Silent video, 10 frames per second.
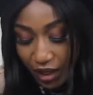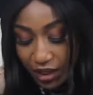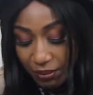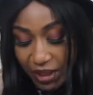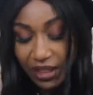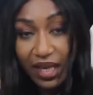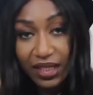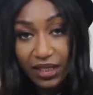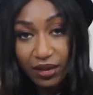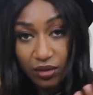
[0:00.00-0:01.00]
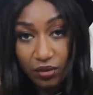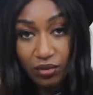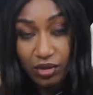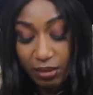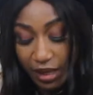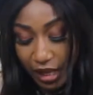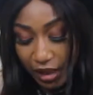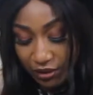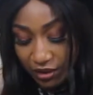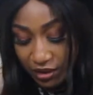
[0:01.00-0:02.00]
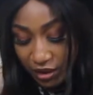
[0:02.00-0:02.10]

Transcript: the money that I needed in order to buy a house.